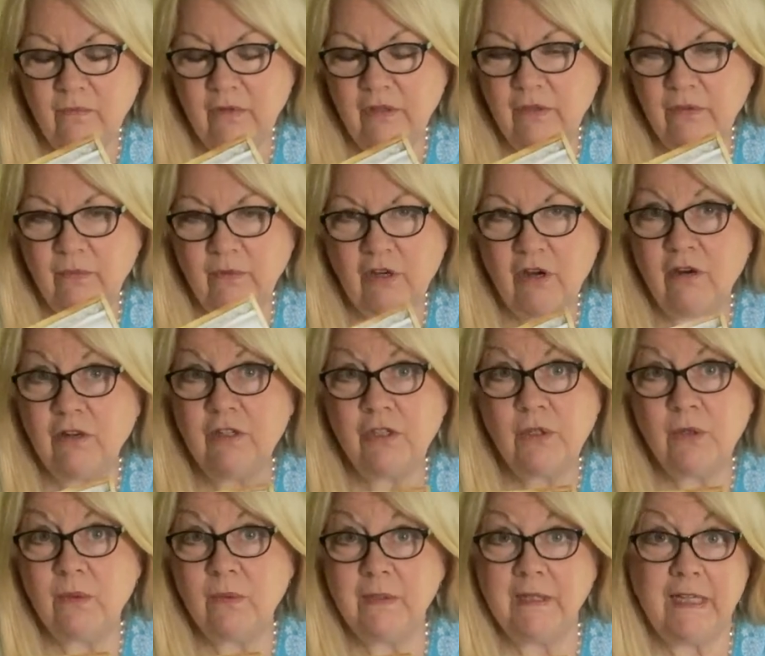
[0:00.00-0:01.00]
with regards
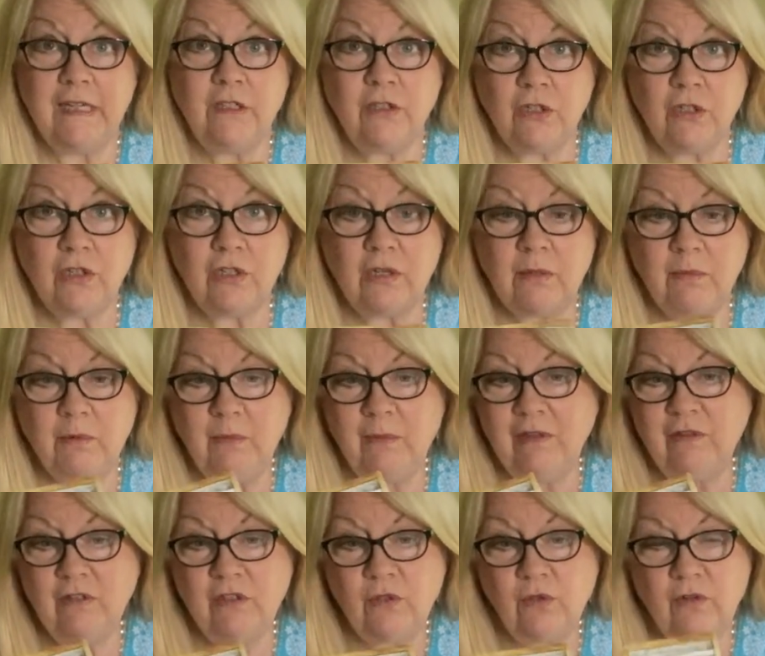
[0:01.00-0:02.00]
to a relationship. You may
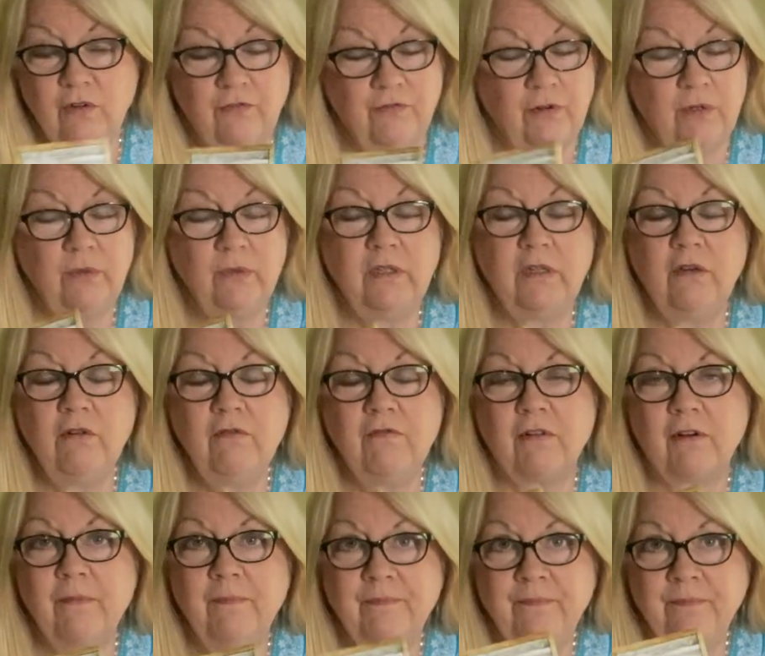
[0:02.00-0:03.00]
have just sort of frozen over